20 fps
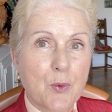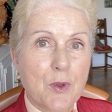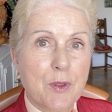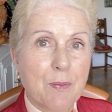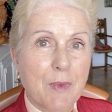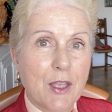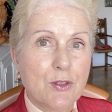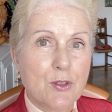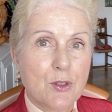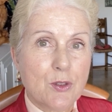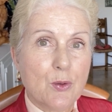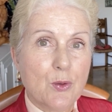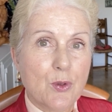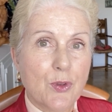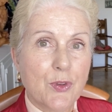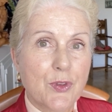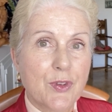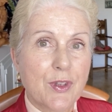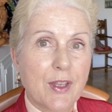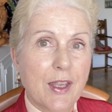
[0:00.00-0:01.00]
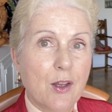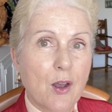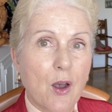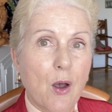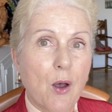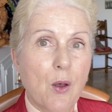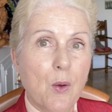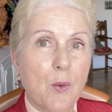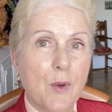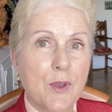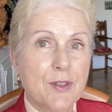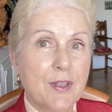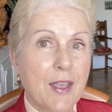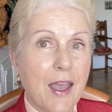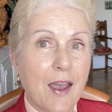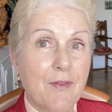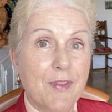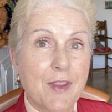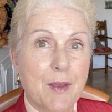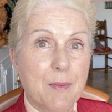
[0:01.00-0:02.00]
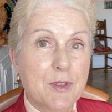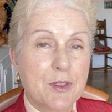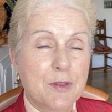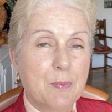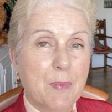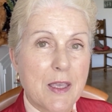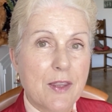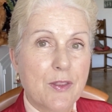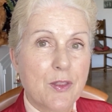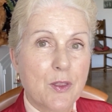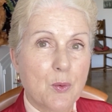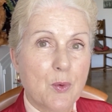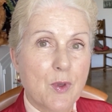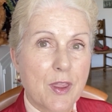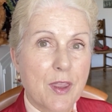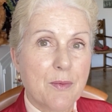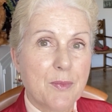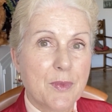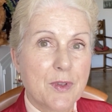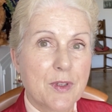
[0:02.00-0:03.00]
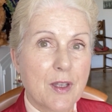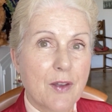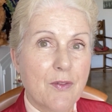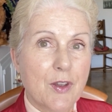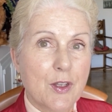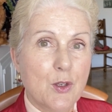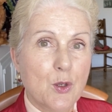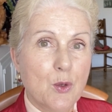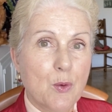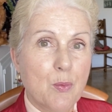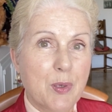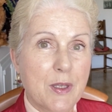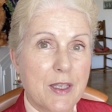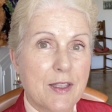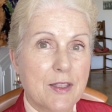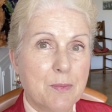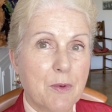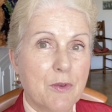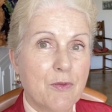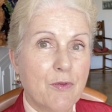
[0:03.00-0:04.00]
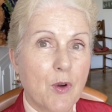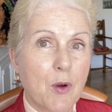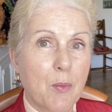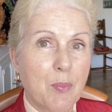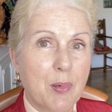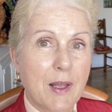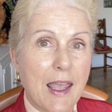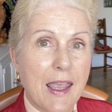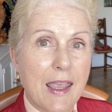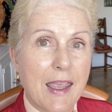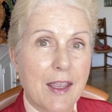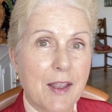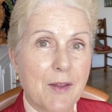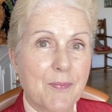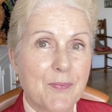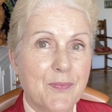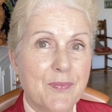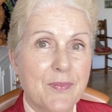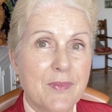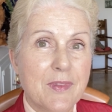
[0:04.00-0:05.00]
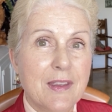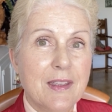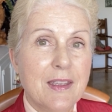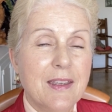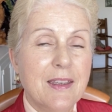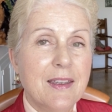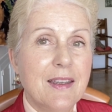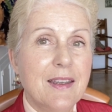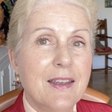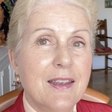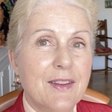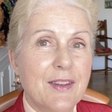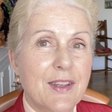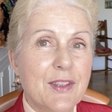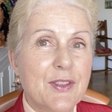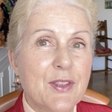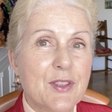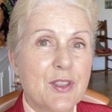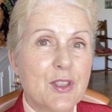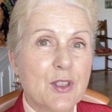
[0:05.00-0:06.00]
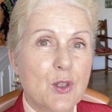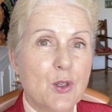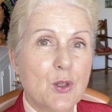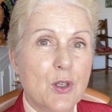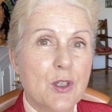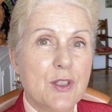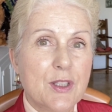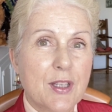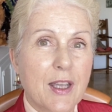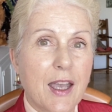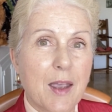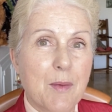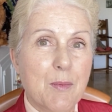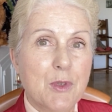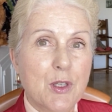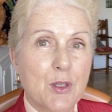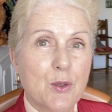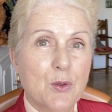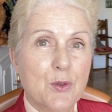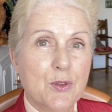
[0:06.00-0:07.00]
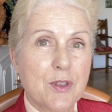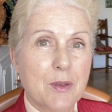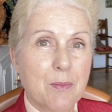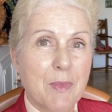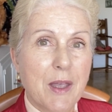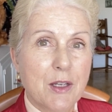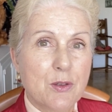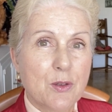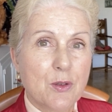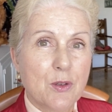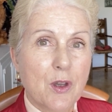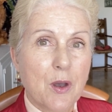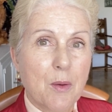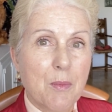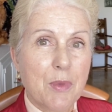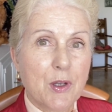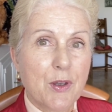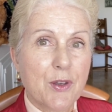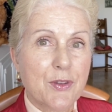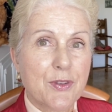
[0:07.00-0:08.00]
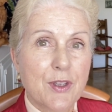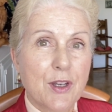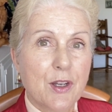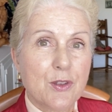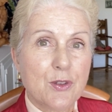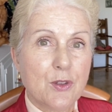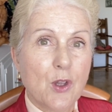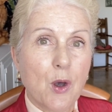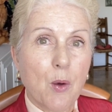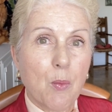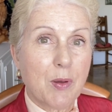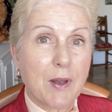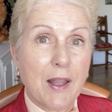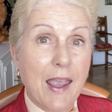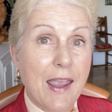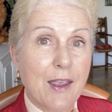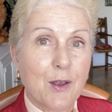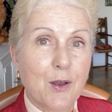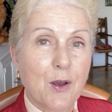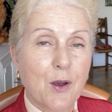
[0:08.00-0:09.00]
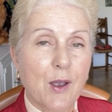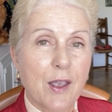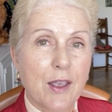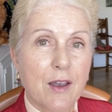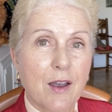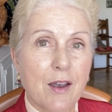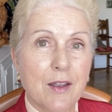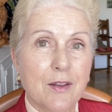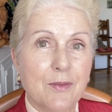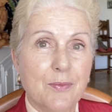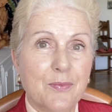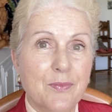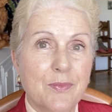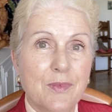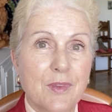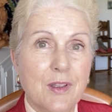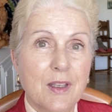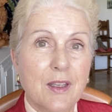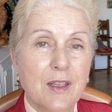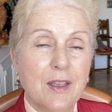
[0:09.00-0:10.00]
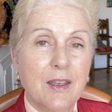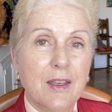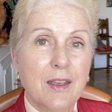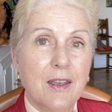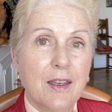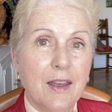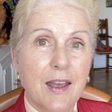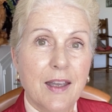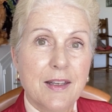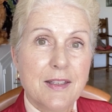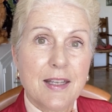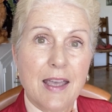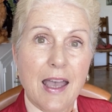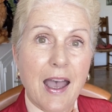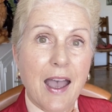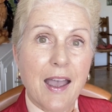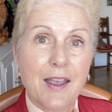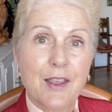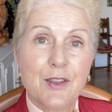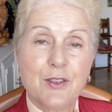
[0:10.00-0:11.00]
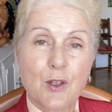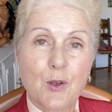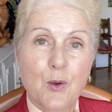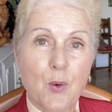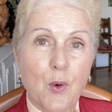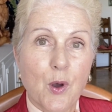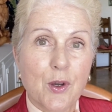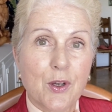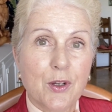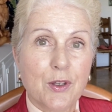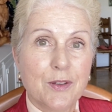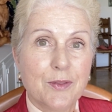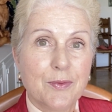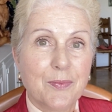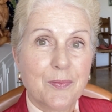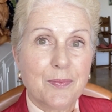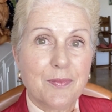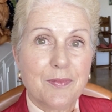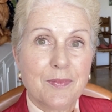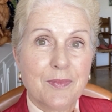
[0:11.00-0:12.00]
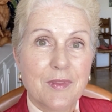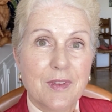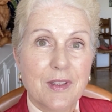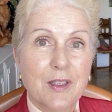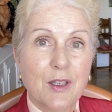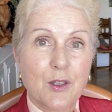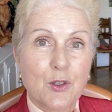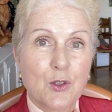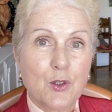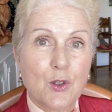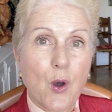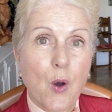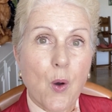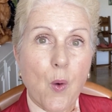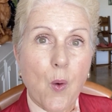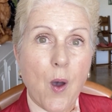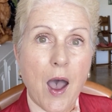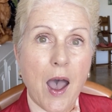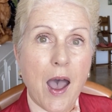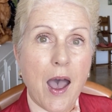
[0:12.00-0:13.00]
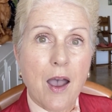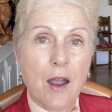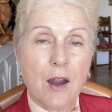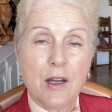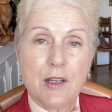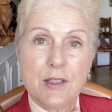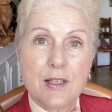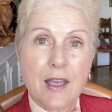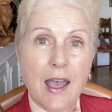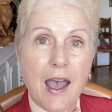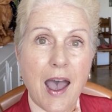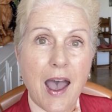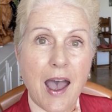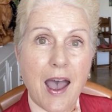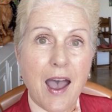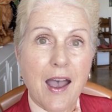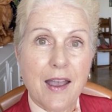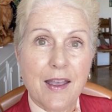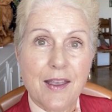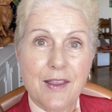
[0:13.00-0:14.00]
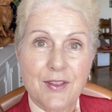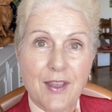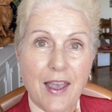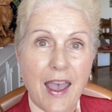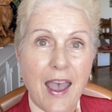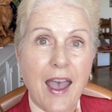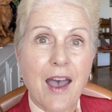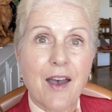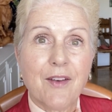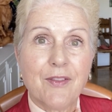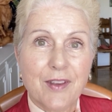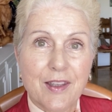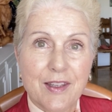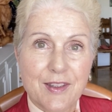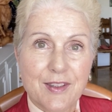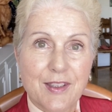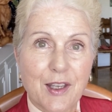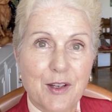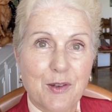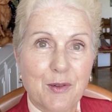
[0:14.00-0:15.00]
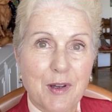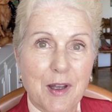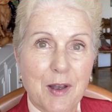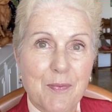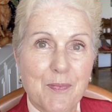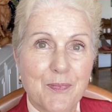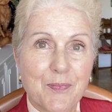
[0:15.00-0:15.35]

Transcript: with my students and always have them speak the rhythms of a new piece before playing. This is a good time to use the metronome because there's no playing going on. A ta is a quarter, to-wa or ta-a is a half, etc.